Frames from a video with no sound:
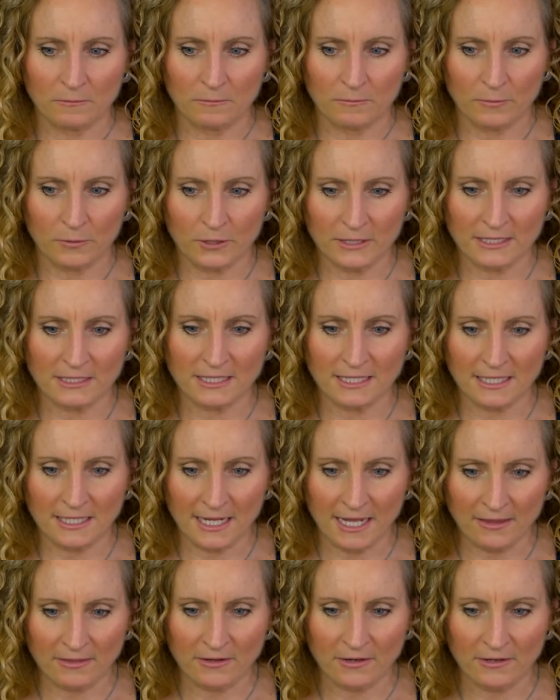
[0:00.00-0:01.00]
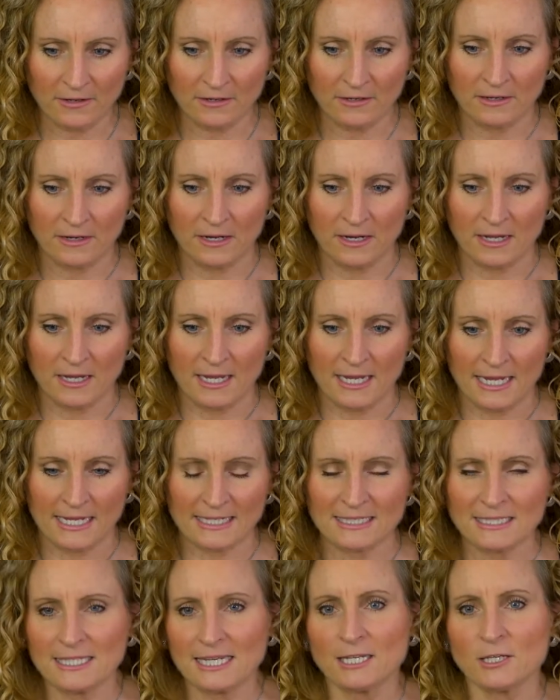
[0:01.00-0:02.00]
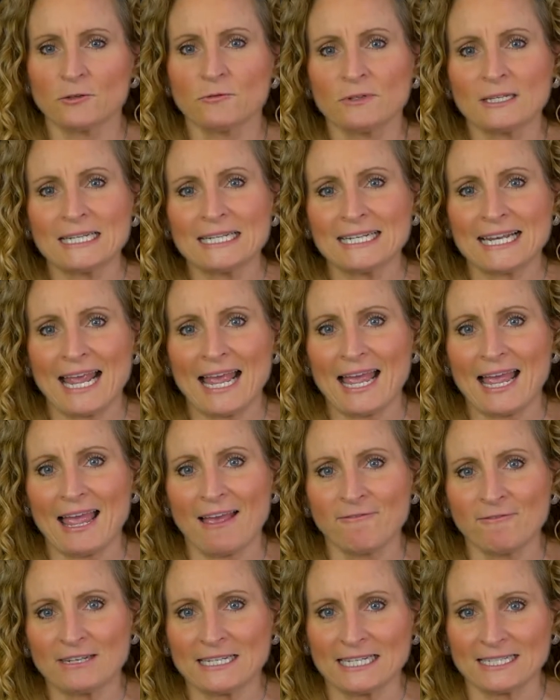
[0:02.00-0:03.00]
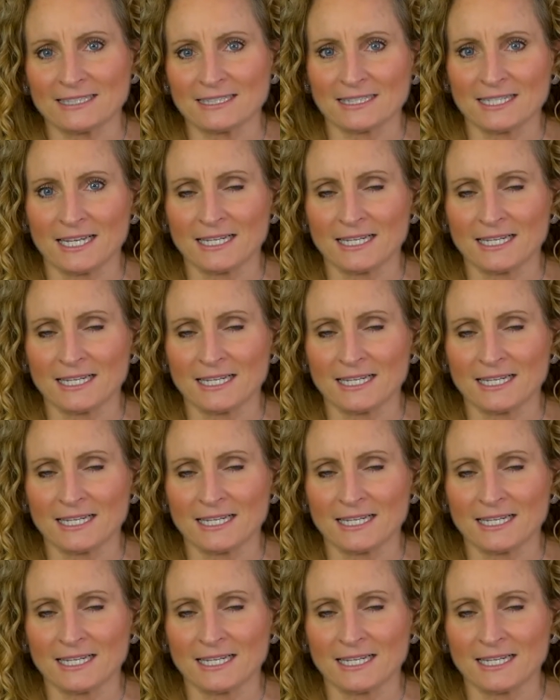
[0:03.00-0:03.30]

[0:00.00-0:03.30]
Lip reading: put together, it's like you need evidence.